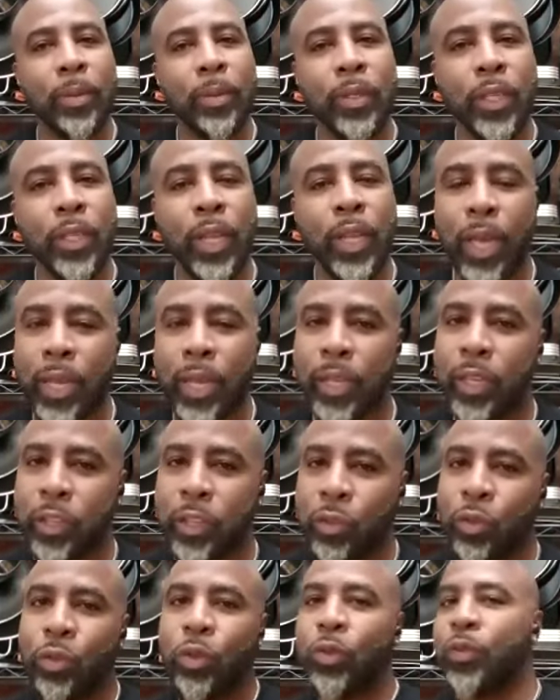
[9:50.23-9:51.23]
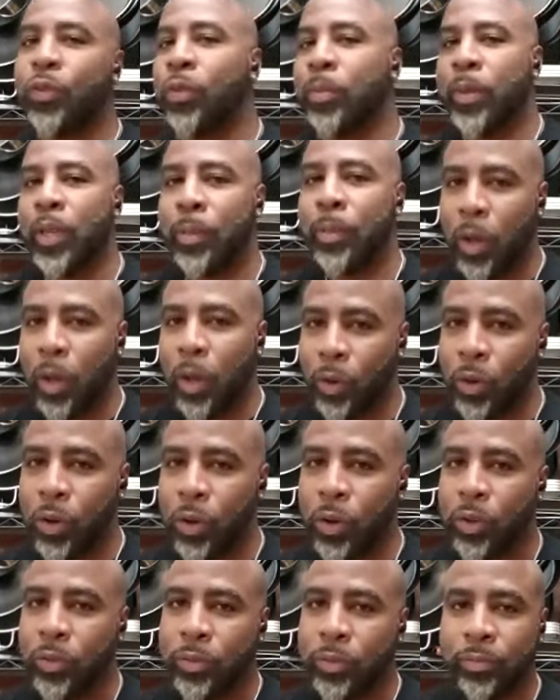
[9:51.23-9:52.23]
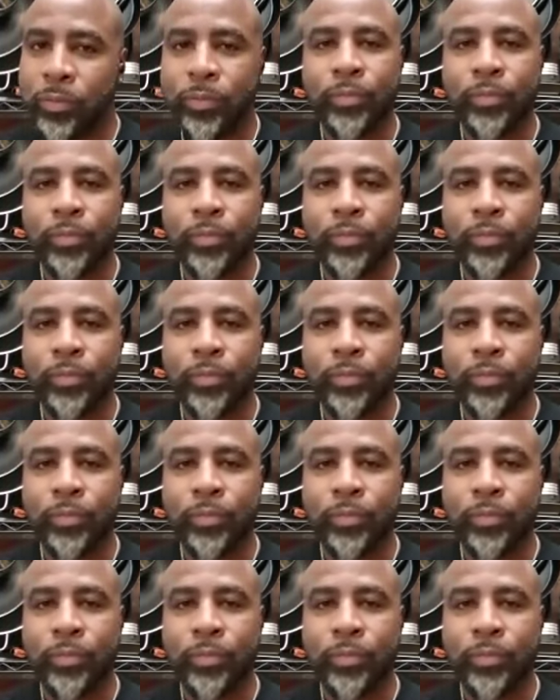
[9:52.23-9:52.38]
He said, hey, can you cook for me and my girl?